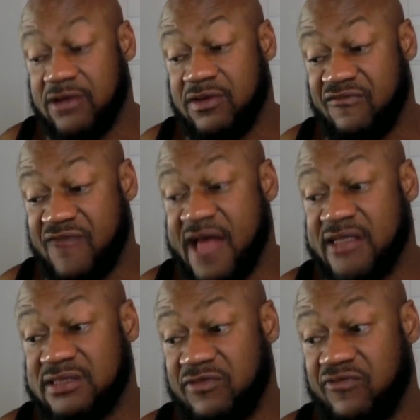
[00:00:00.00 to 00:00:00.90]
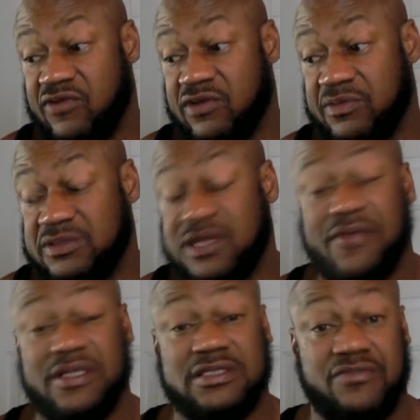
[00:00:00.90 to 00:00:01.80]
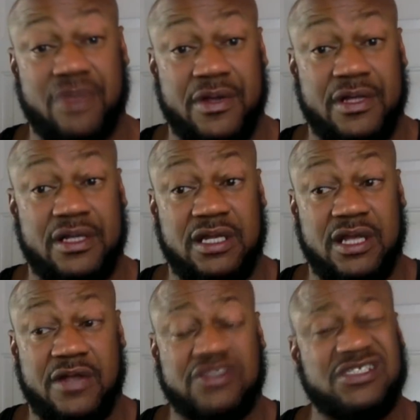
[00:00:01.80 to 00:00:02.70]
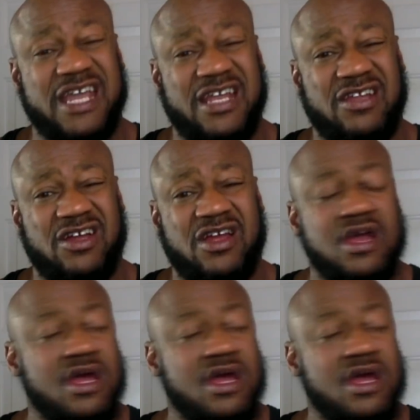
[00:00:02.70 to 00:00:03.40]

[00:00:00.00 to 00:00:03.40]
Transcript: you can find some affordable stuff in some very clean areas. Just gotta look.